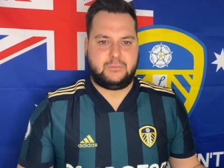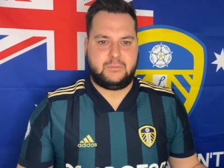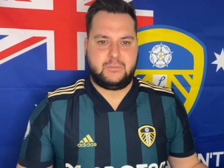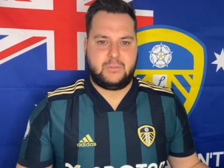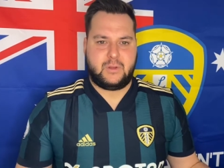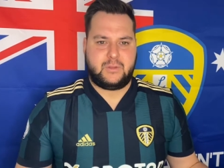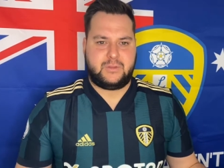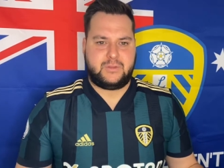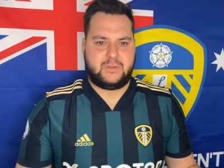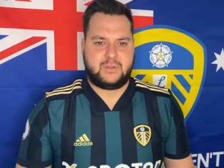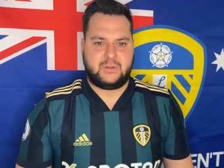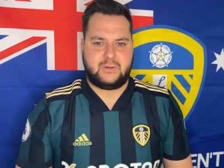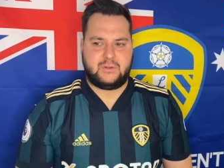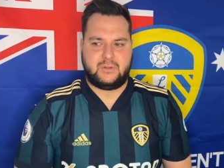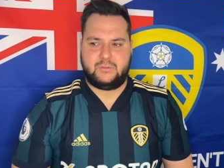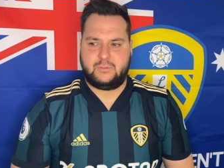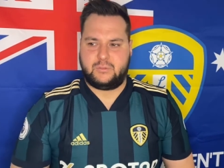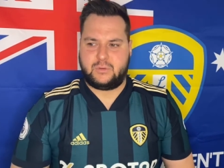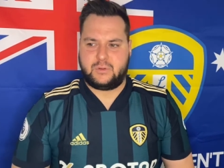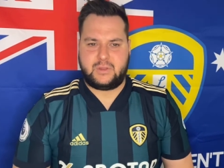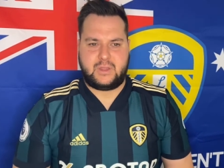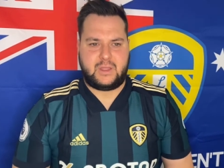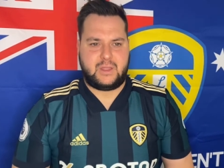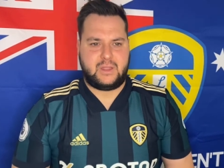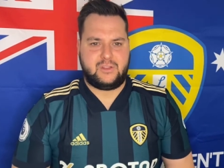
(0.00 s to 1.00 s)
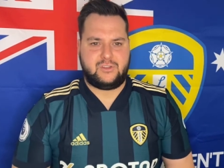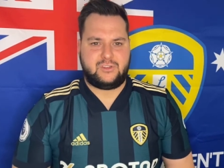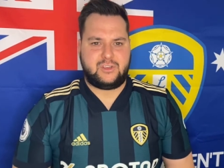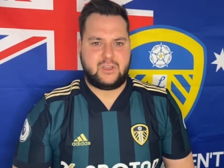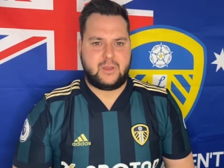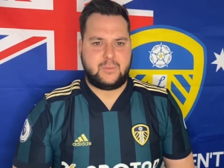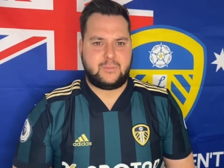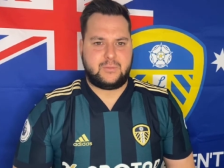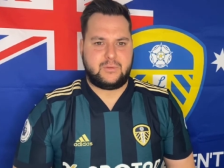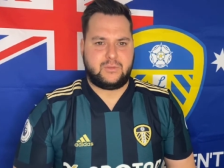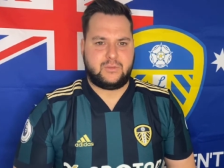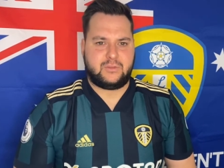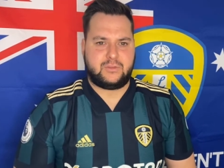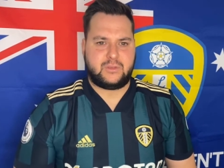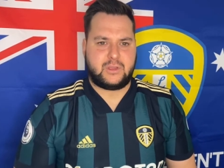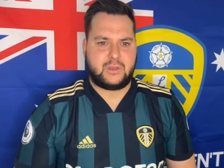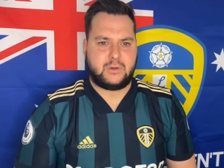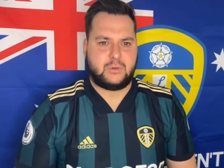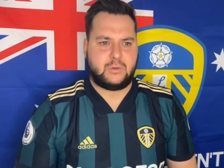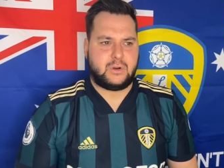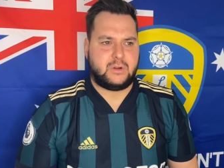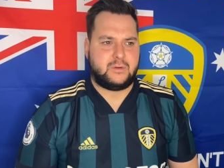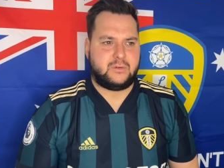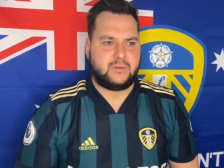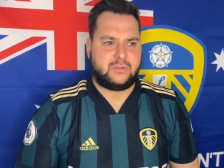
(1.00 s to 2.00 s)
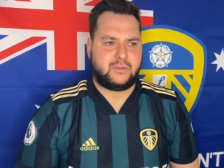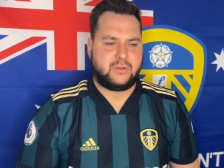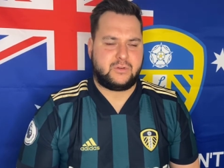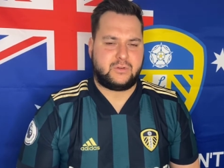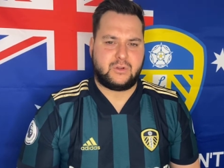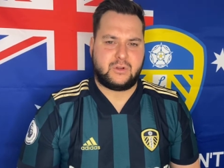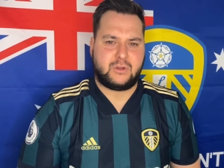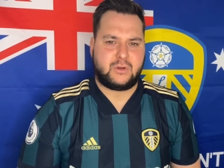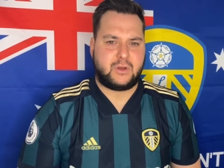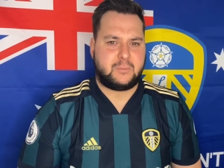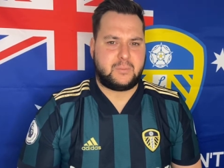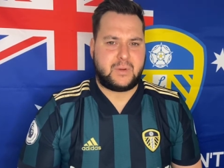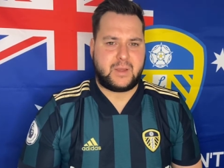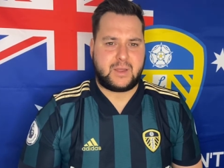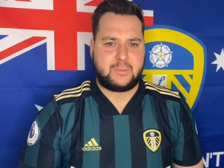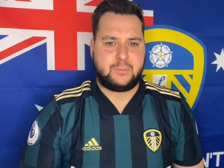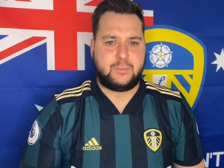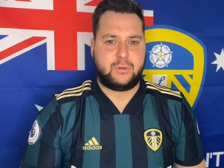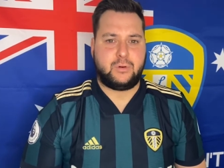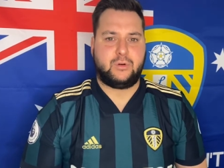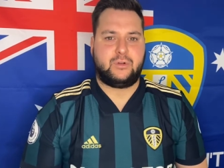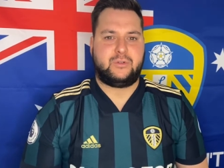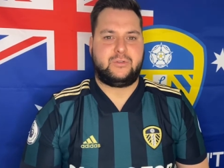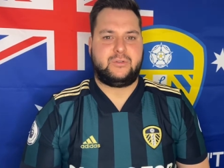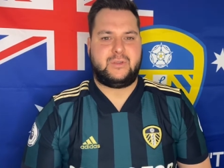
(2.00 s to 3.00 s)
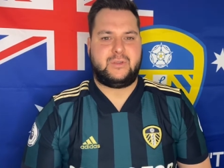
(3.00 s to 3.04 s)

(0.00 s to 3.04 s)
I think they're in Champions League or whatever, so they've got to make a push for